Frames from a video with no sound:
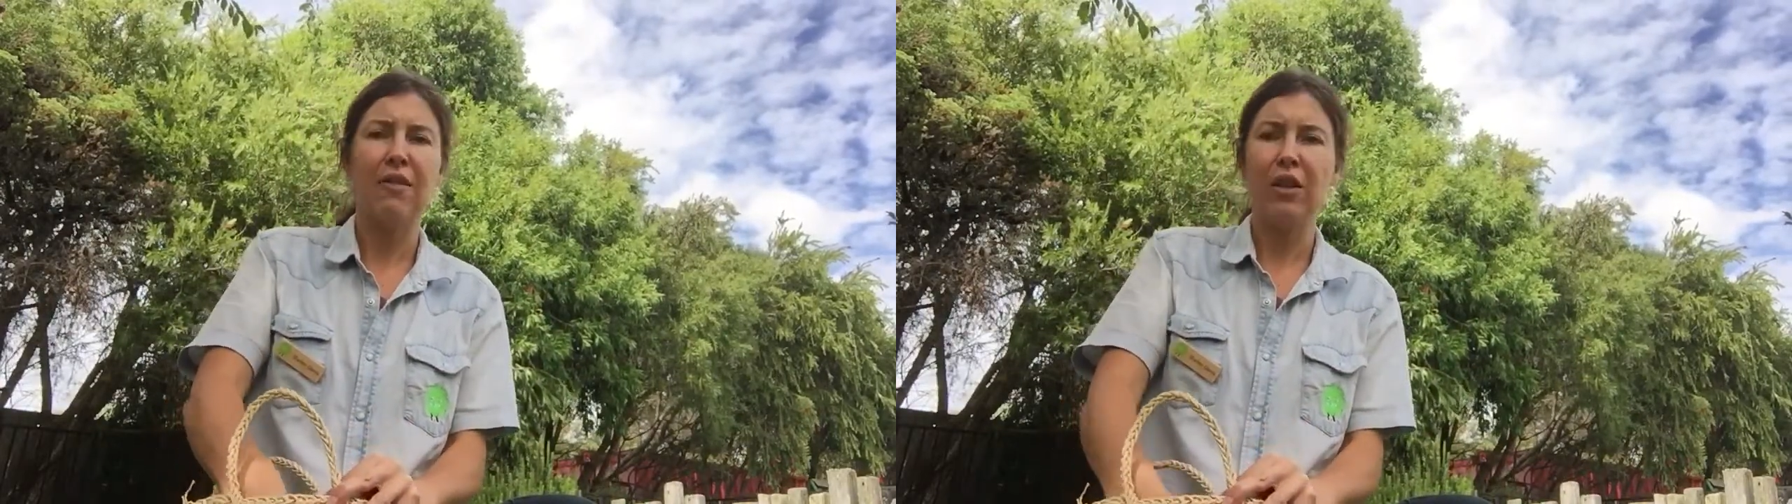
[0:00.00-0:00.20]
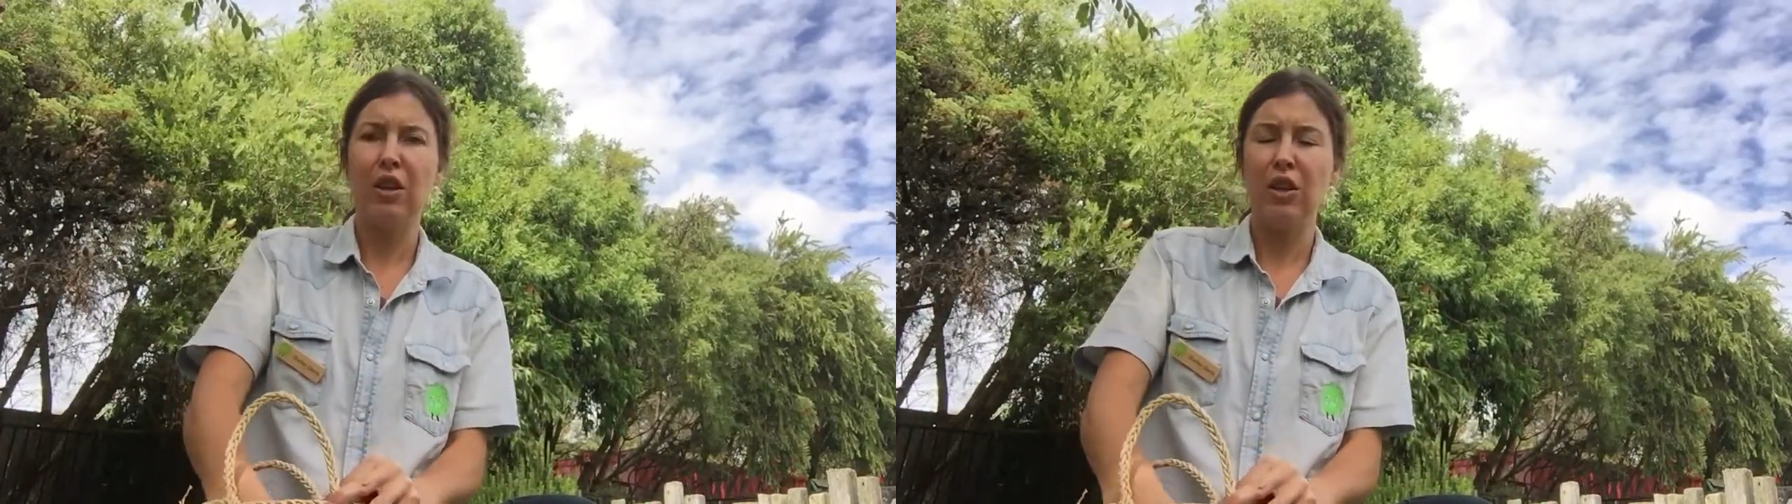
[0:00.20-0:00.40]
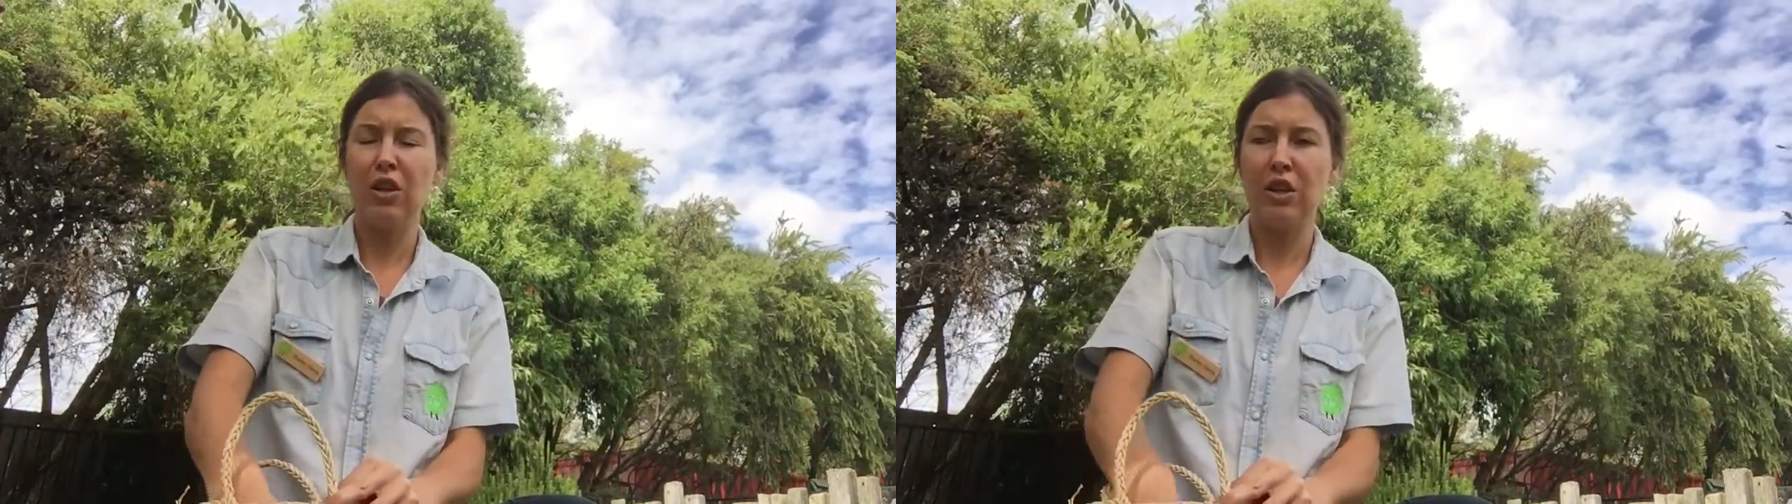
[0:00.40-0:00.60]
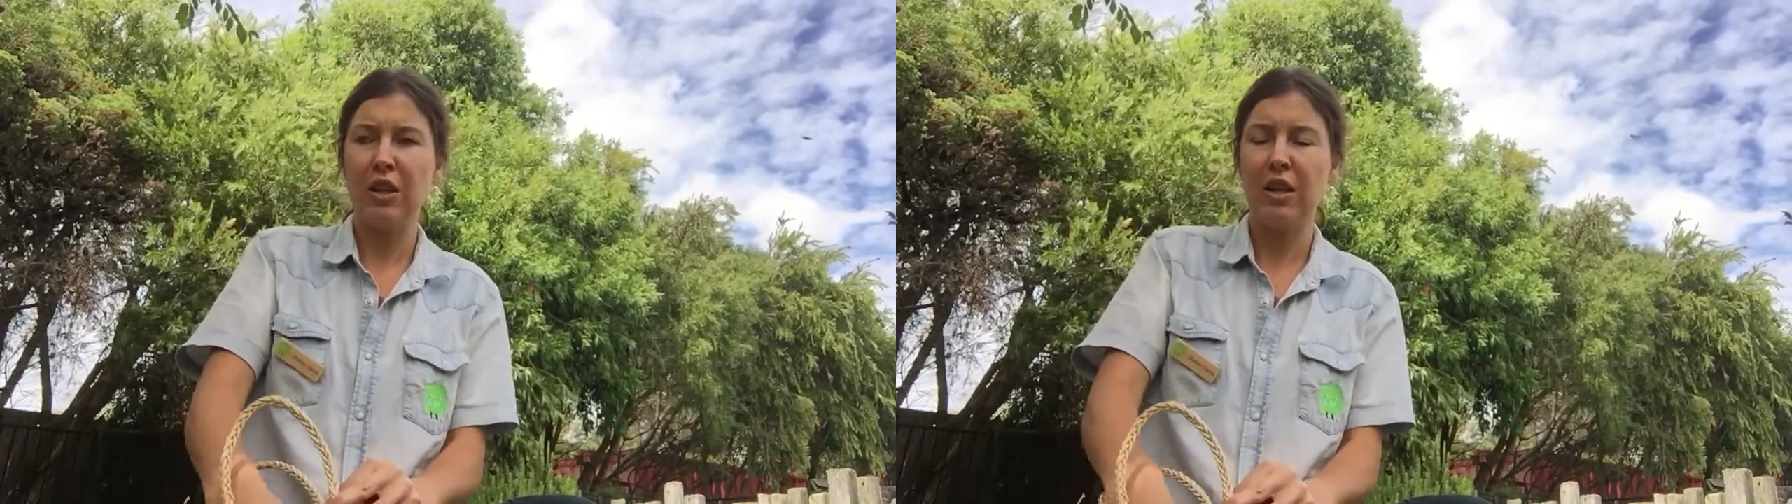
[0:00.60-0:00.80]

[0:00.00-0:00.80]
have a look.